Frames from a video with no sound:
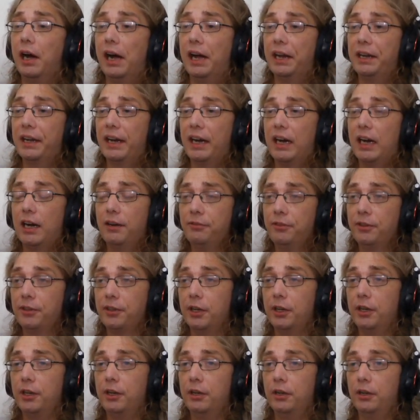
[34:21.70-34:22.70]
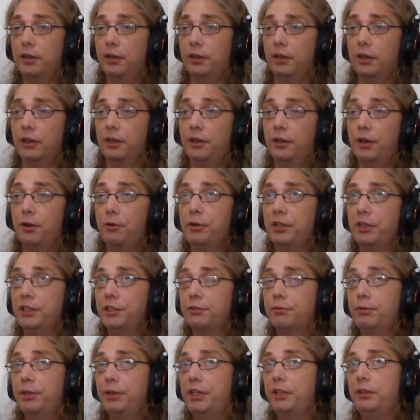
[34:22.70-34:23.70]
And after the
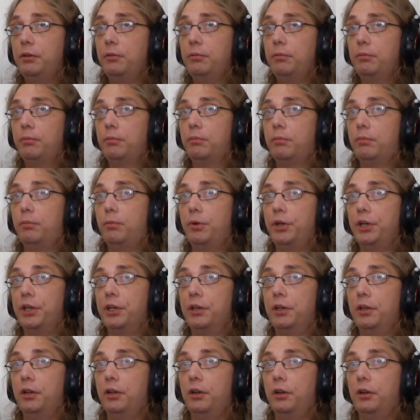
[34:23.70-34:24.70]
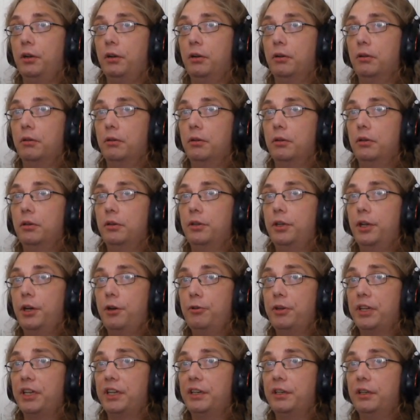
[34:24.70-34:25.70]
loading screen, we'll
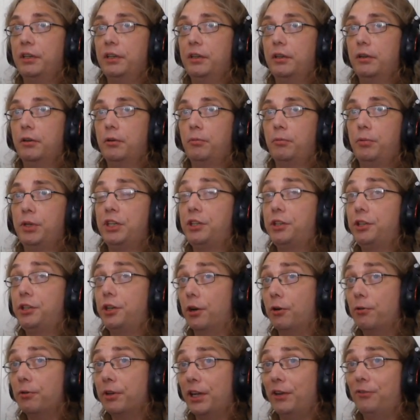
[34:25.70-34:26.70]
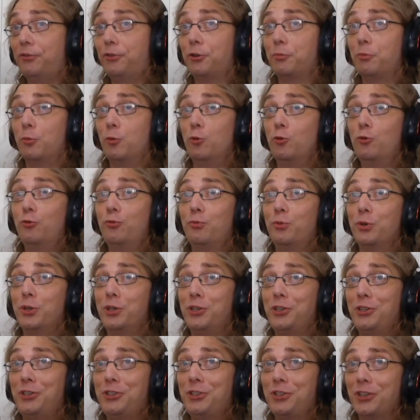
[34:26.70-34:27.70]
load in. We don't have to move, we
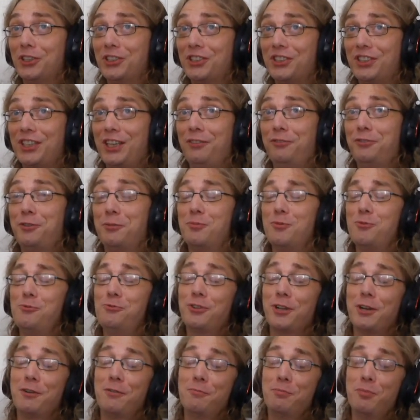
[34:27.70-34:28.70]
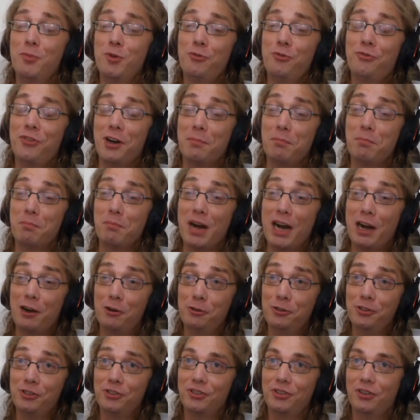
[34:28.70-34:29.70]
just have to move our
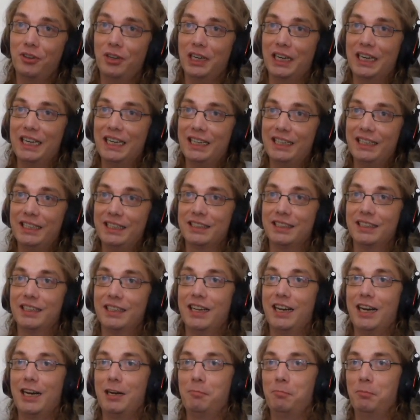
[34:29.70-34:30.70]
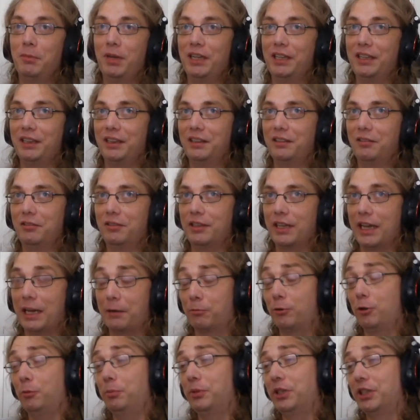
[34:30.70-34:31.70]
mouse and click an alarm, and
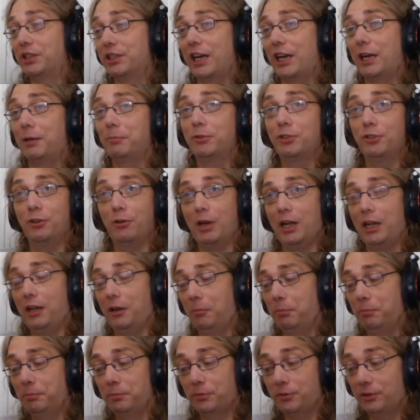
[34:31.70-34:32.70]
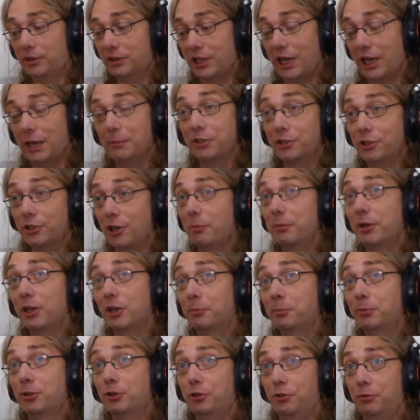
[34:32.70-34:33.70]
that will be time. So our time is coming
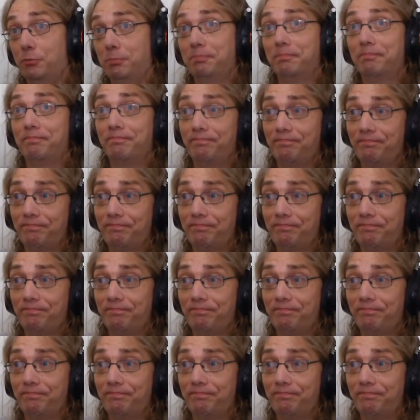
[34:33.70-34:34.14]
up soon.